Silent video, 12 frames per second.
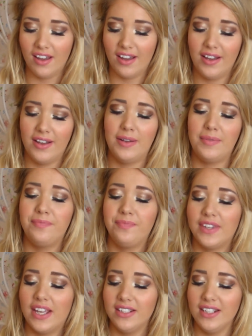And
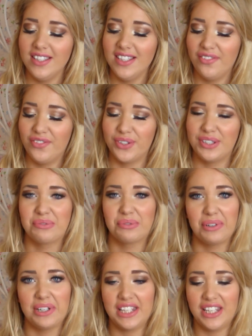yeah, I thought these
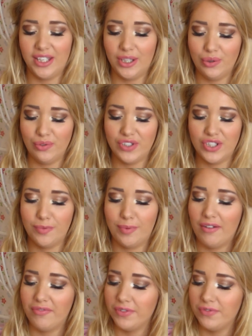were really cute. For
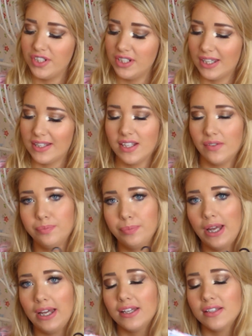£2.50 you get 7
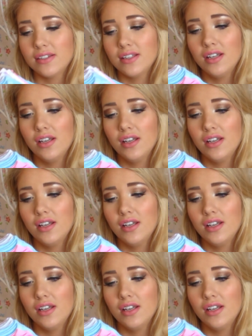pairs,